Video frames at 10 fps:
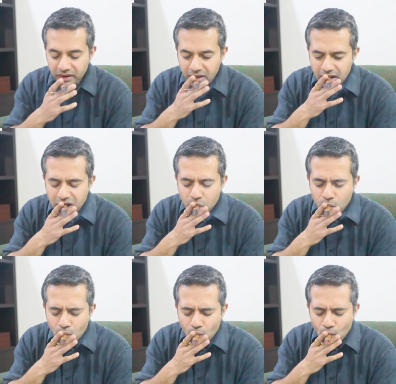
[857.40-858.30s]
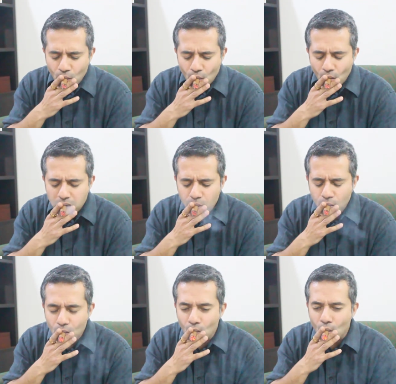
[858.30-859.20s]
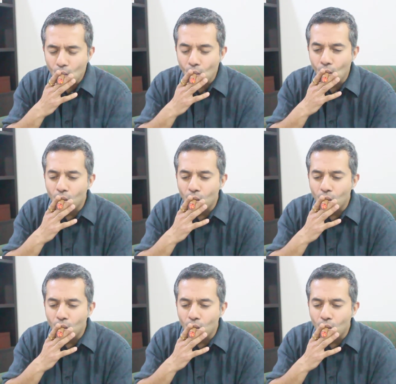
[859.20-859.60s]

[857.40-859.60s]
No one is speaking in this clip.